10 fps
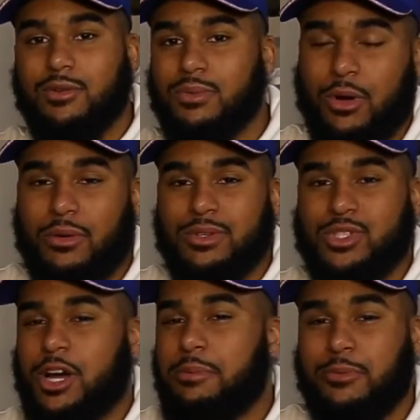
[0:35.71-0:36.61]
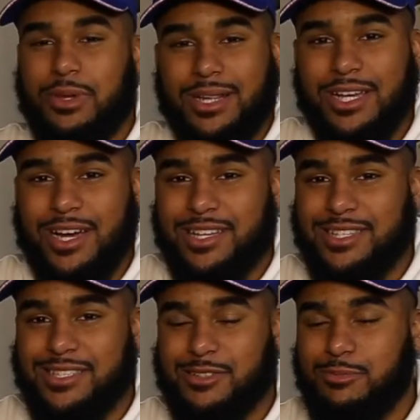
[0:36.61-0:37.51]
We're always dropping weekly
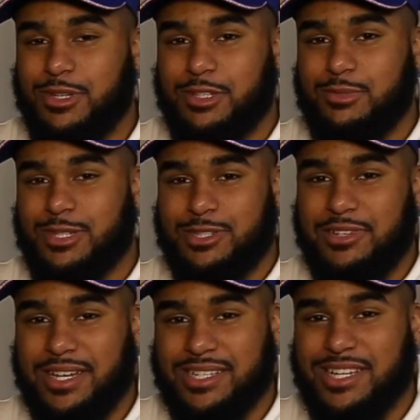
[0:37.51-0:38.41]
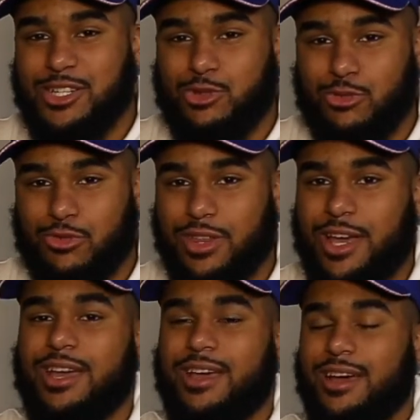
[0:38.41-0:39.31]
content, so please make sure you guys stay tuned for that.